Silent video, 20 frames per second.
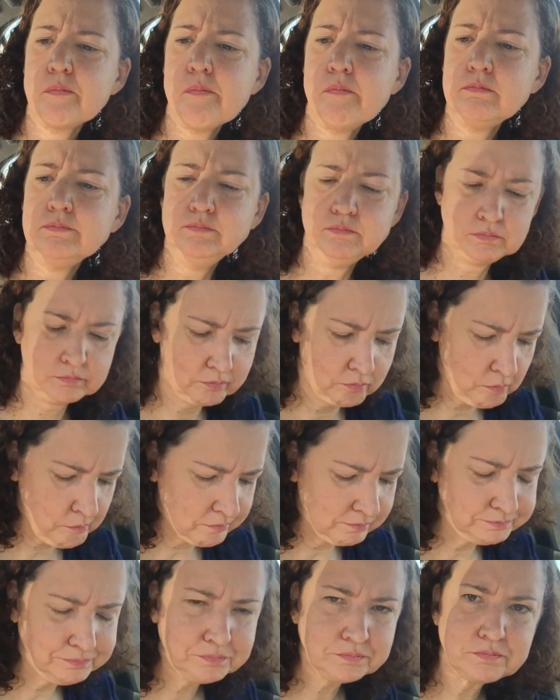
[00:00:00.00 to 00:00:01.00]
Mmm.
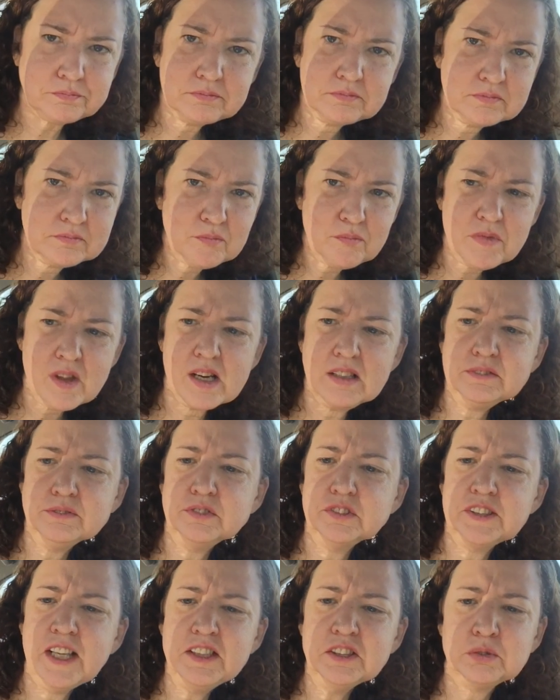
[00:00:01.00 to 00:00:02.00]

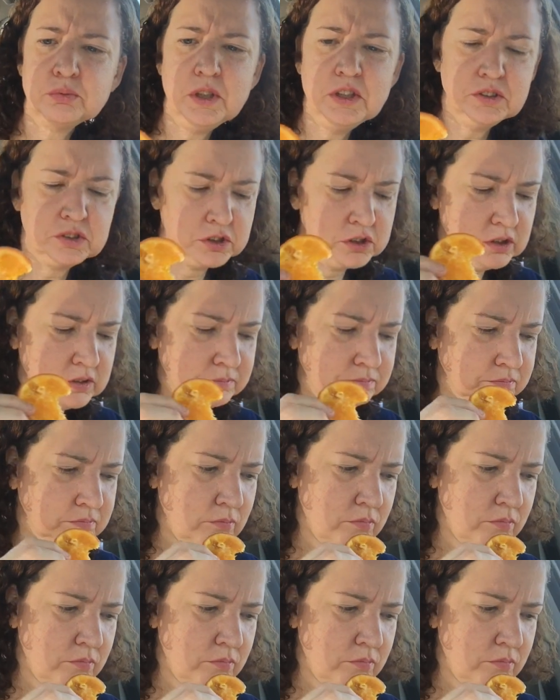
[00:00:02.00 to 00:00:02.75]
Tastes sweet too.